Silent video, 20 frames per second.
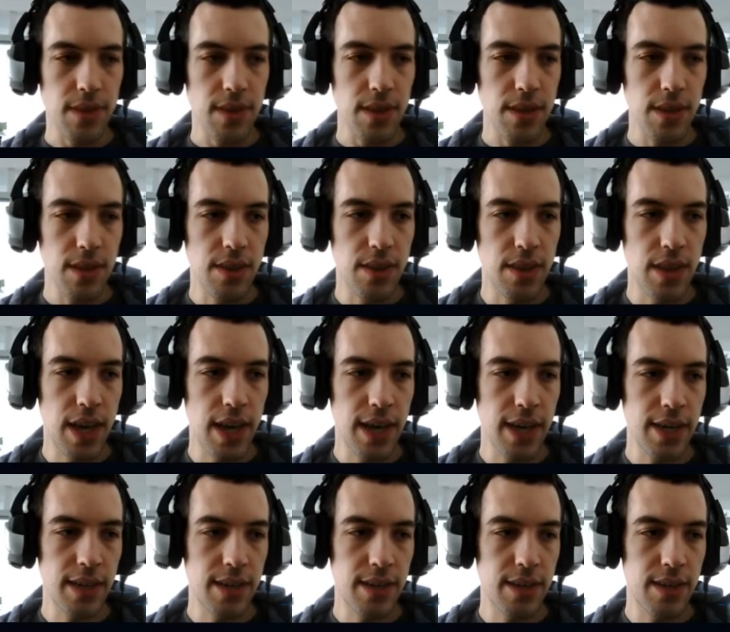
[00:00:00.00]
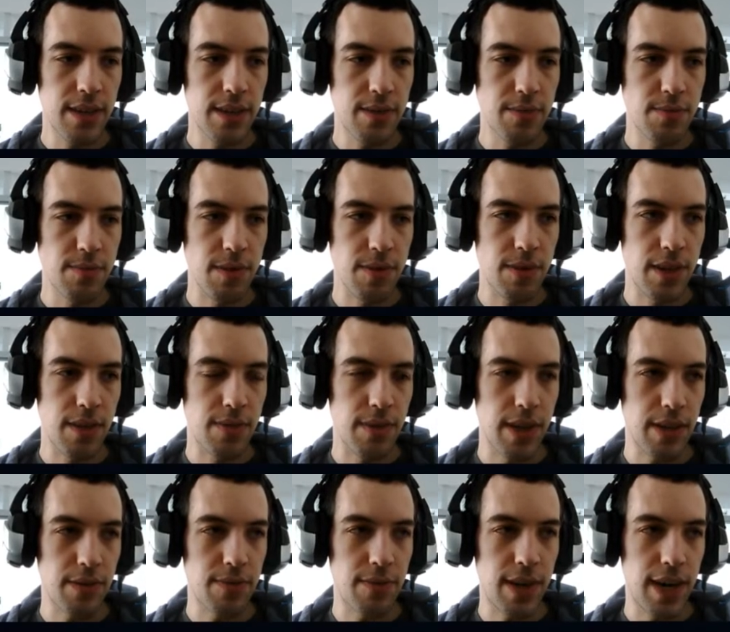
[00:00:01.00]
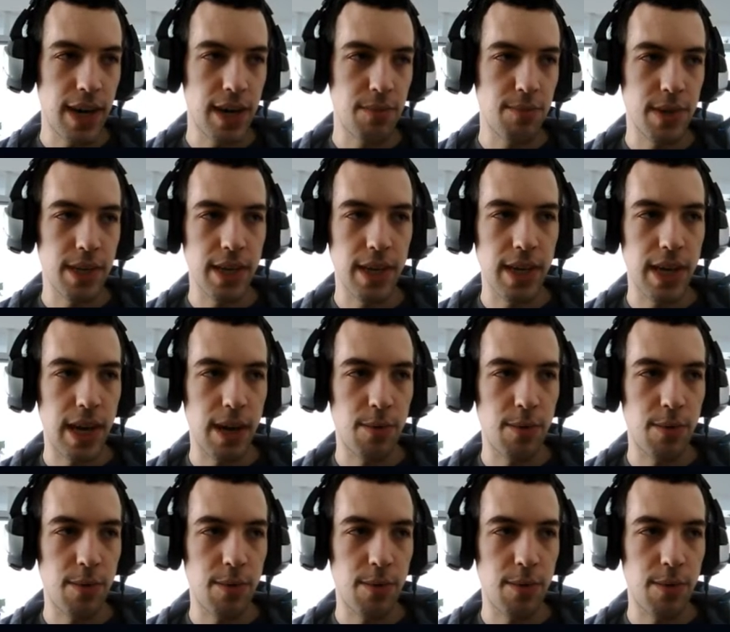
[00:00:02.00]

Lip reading: then within that file we declare